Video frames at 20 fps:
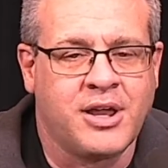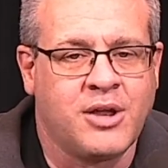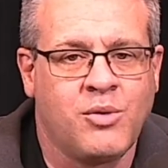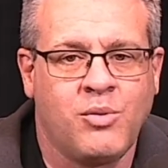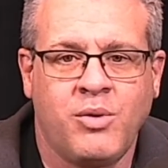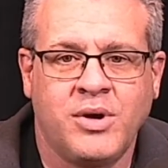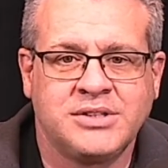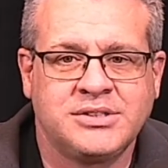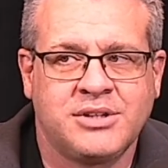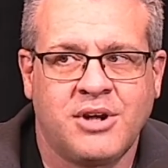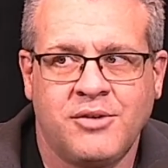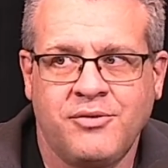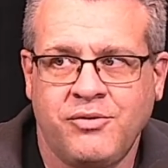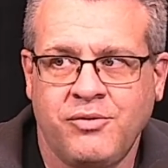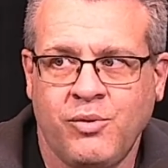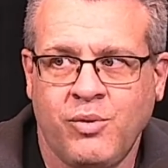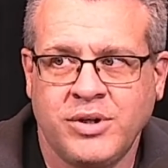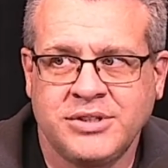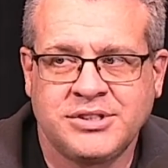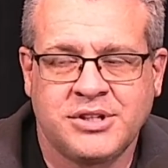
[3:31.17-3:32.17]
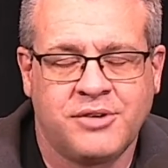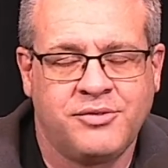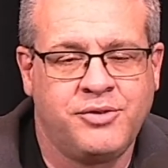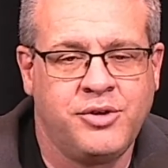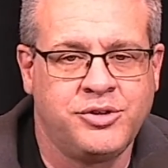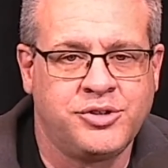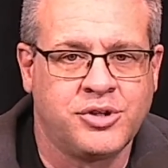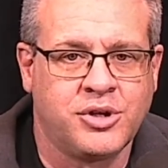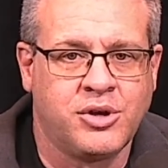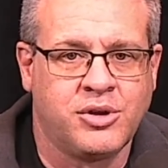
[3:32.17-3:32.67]
what's our
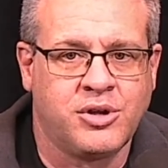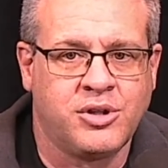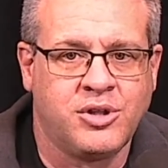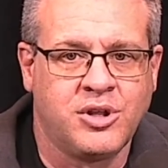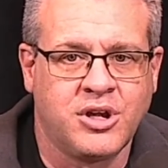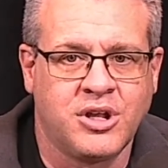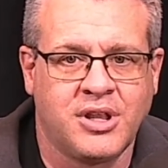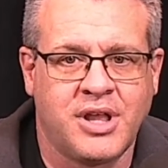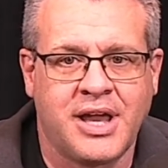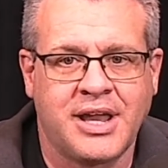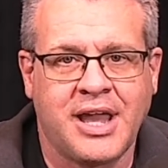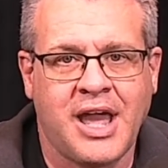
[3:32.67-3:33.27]
future going to look like?